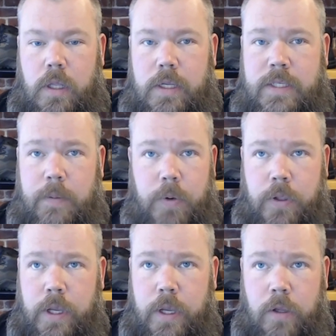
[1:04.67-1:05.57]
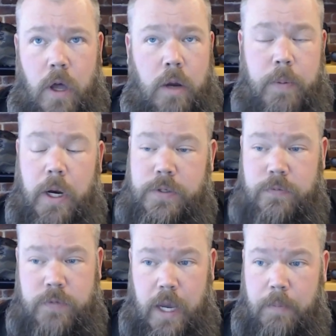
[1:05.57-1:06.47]
Typically, long periods
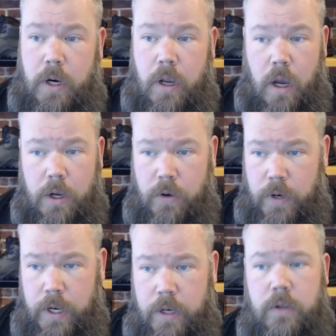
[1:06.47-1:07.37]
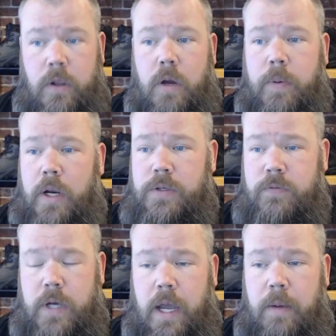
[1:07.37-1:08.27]
of time on concrete, long periods
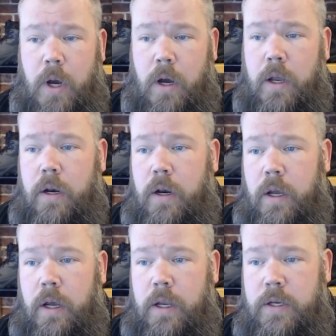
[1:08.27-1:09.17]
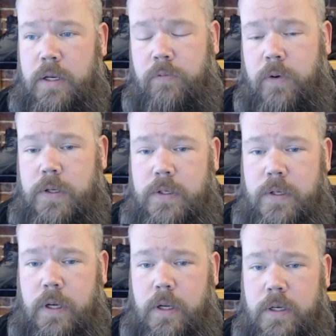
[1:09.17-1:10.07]
of time on different
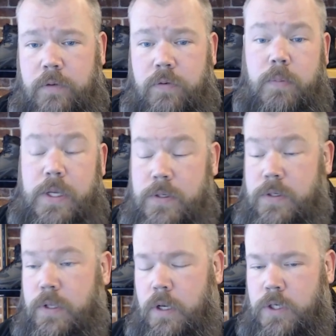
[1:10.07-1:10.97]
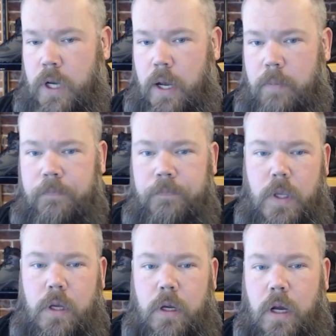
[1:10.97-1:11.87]
pieces of the job.
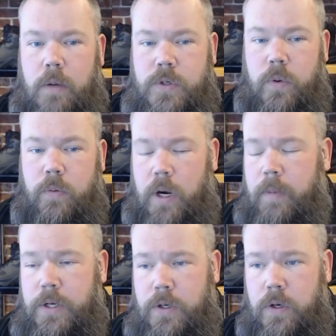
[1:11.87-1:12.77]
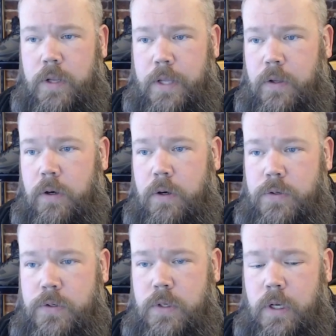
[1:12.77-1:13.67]
So we want to make sure that
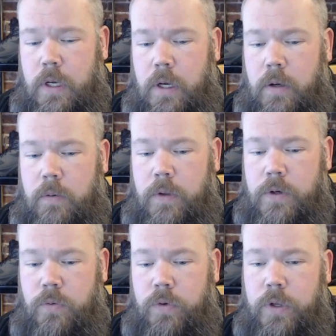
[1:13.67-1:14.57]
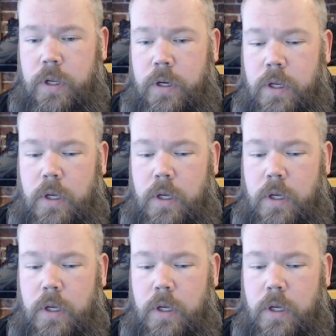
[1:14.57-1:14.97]
there's a really